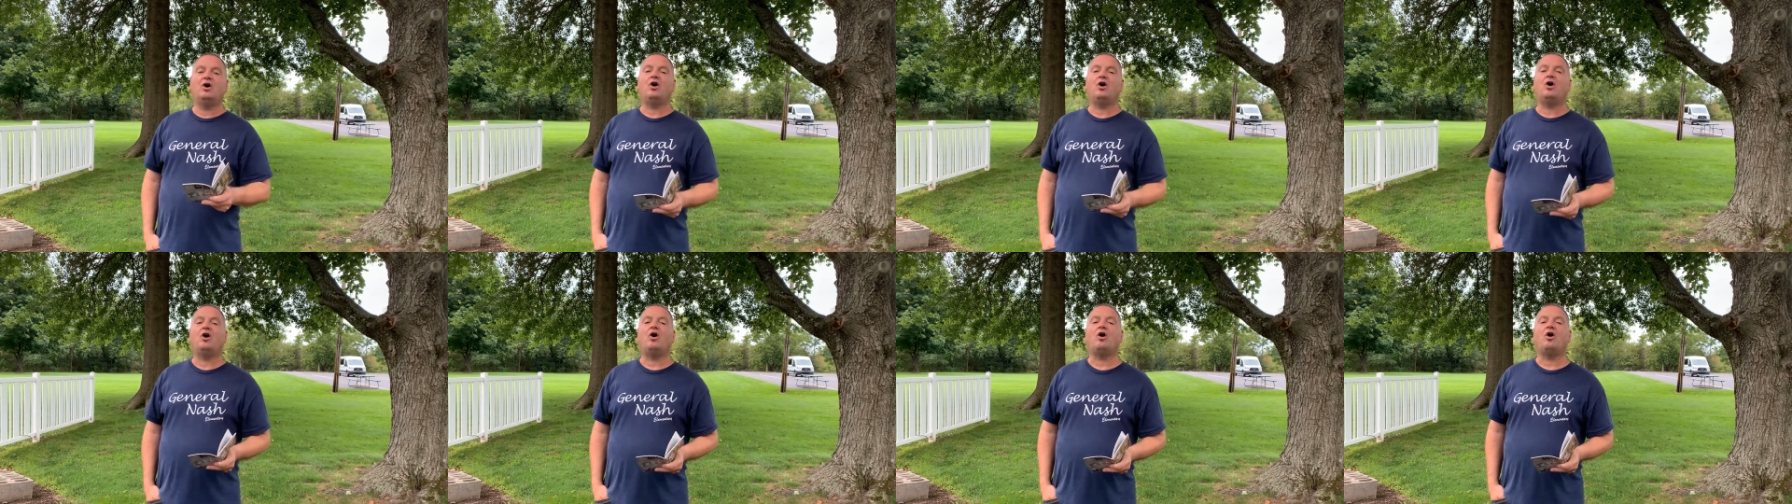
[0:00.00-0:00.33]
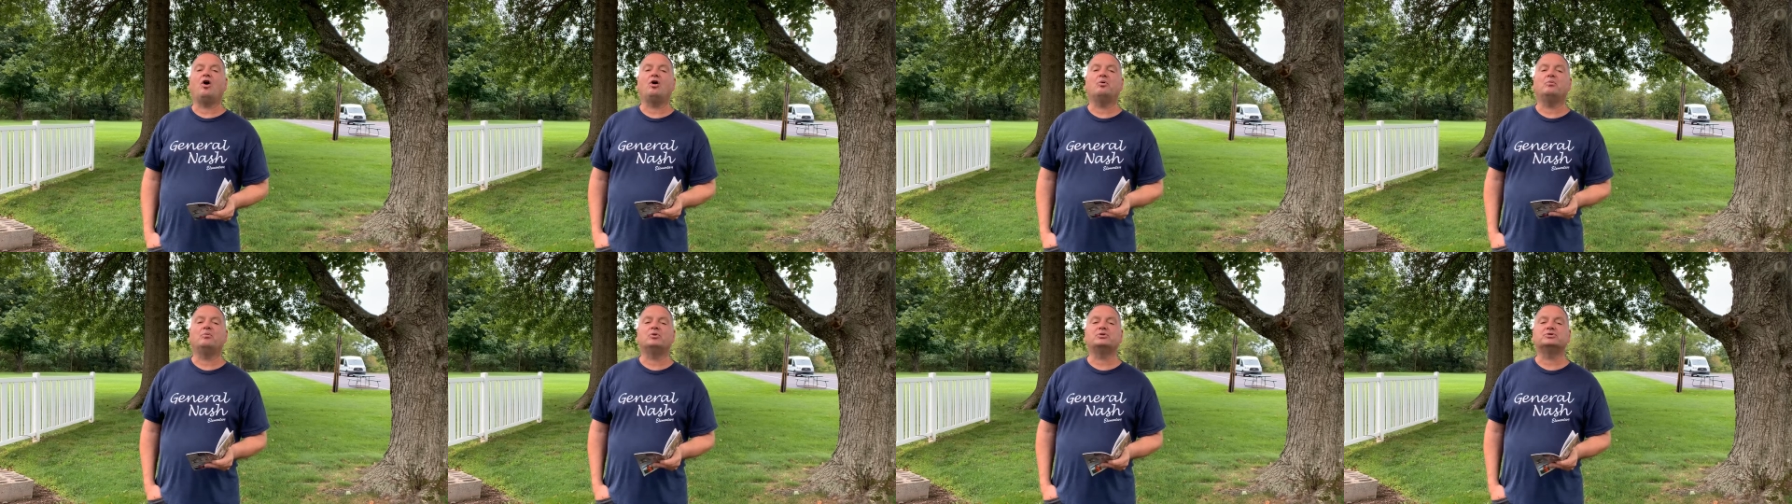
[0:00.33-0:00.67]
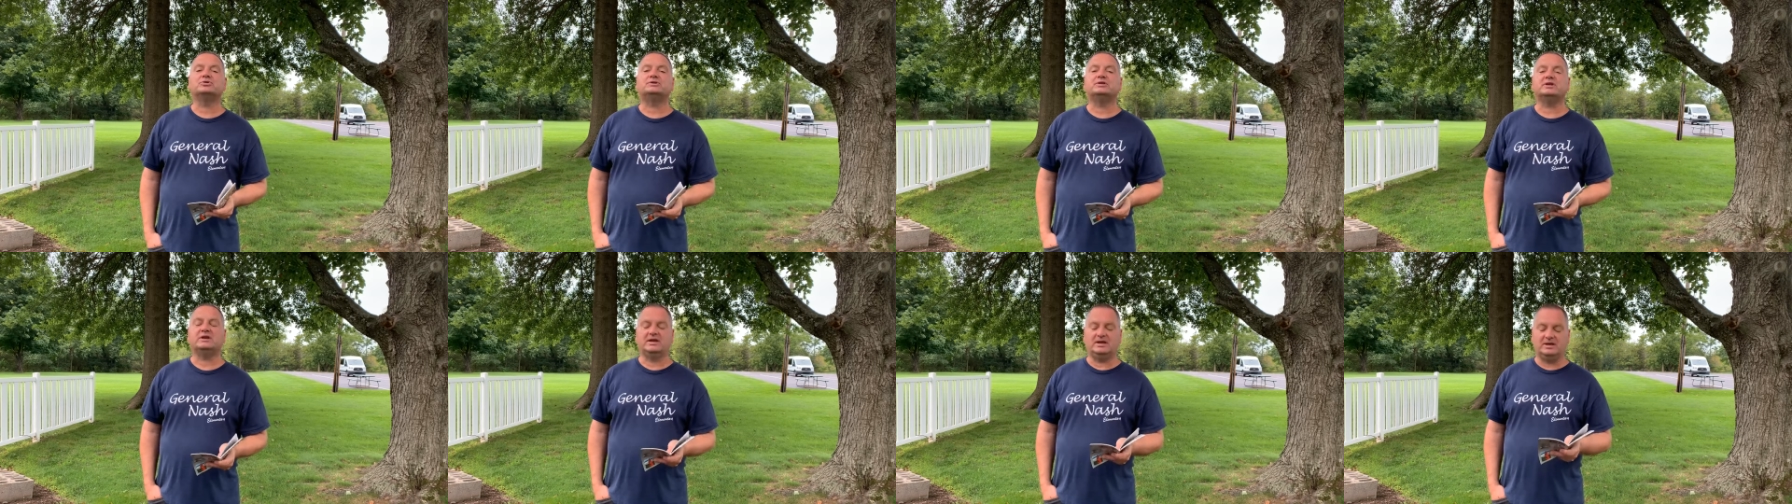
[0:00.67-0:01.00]

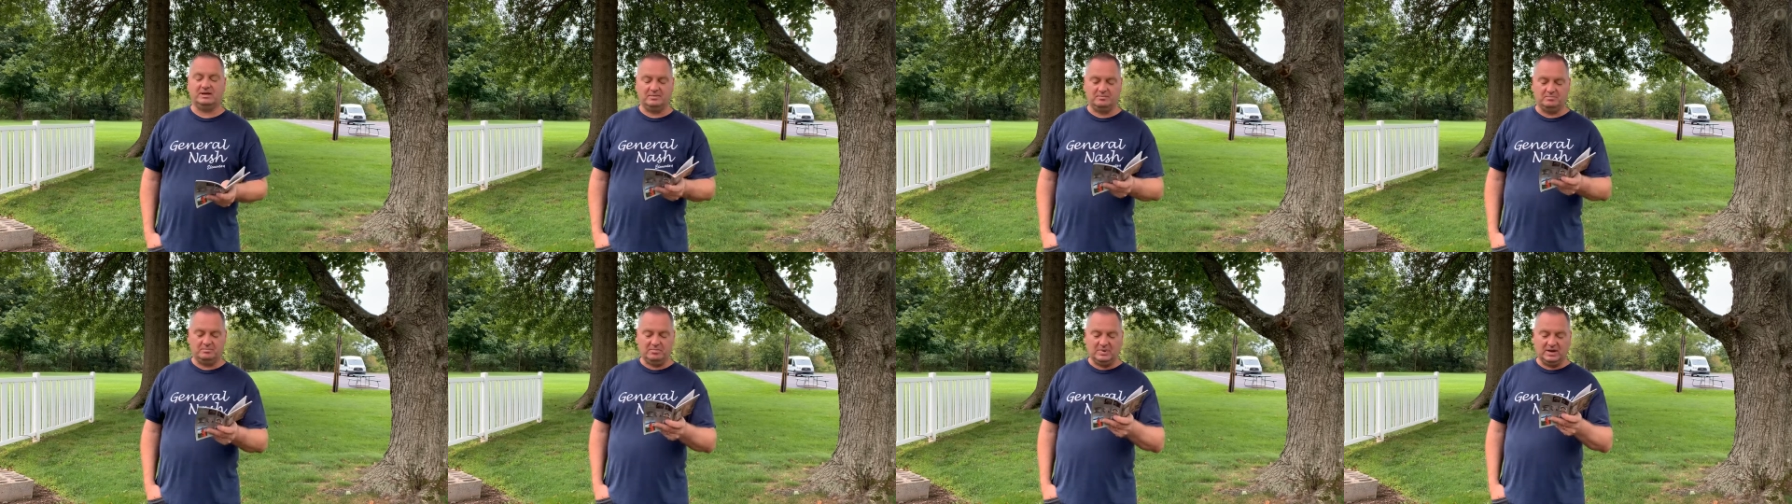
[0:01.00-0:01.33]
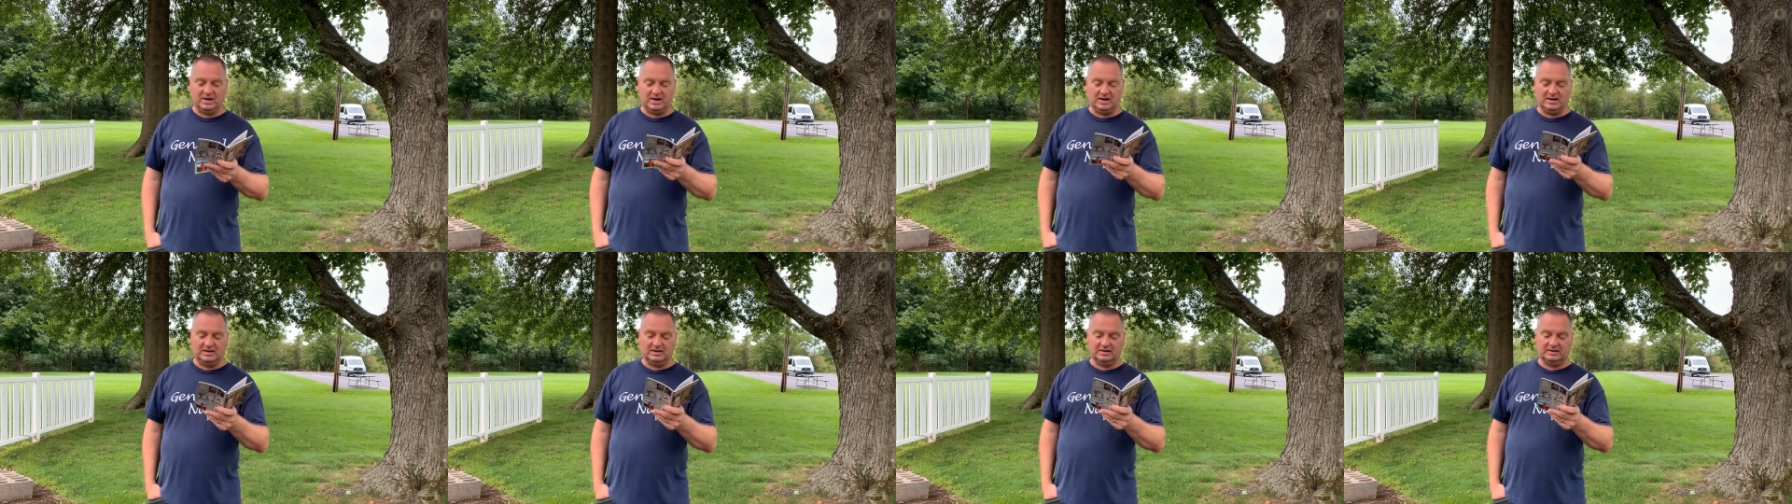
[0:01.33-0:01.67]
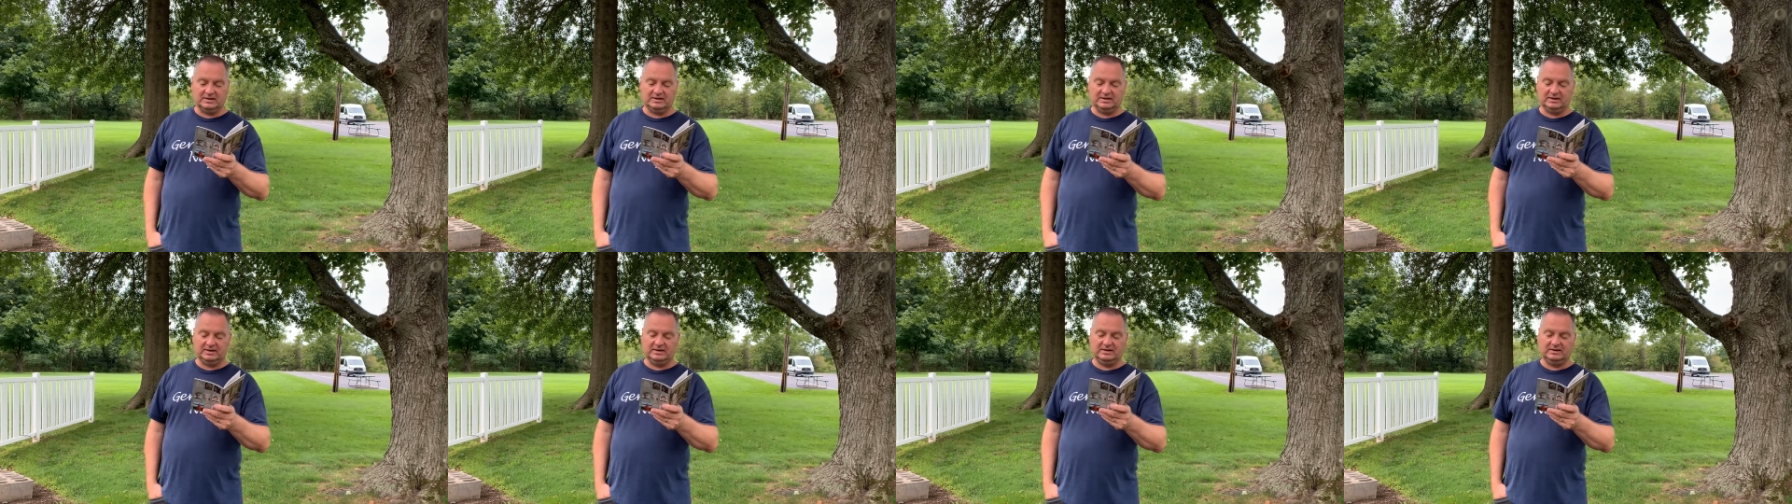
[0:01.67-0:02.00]
almost
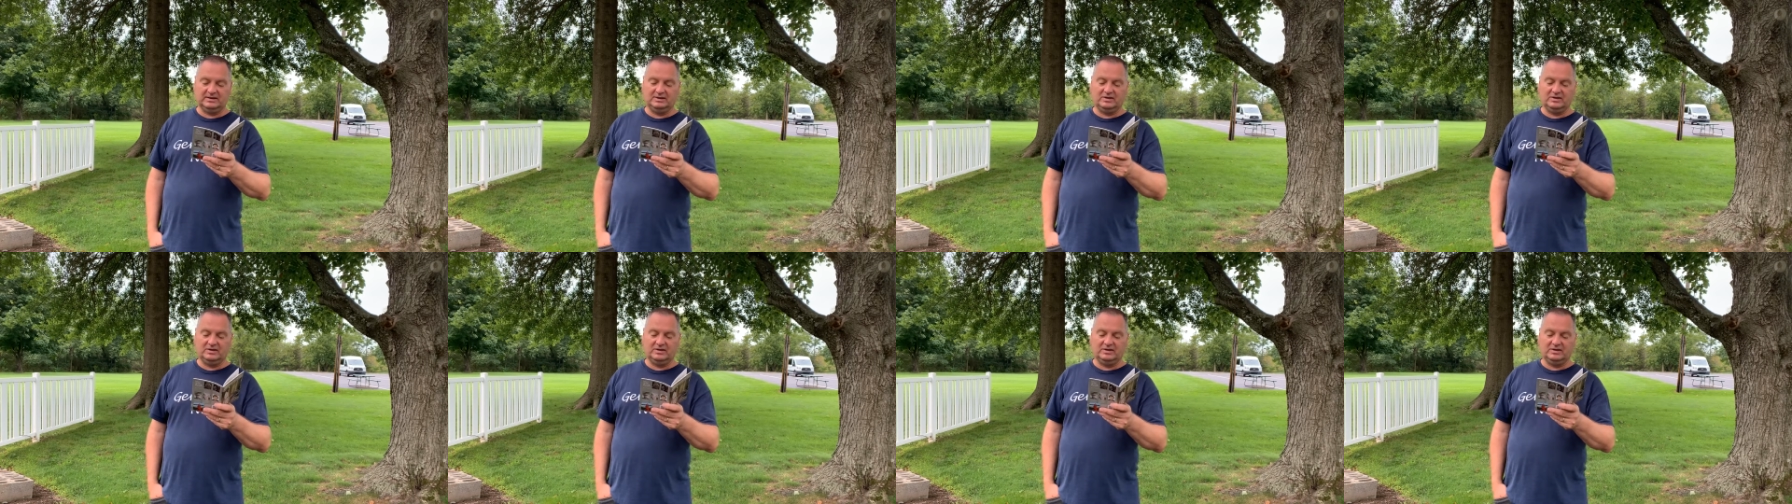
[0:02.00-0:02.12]
immediately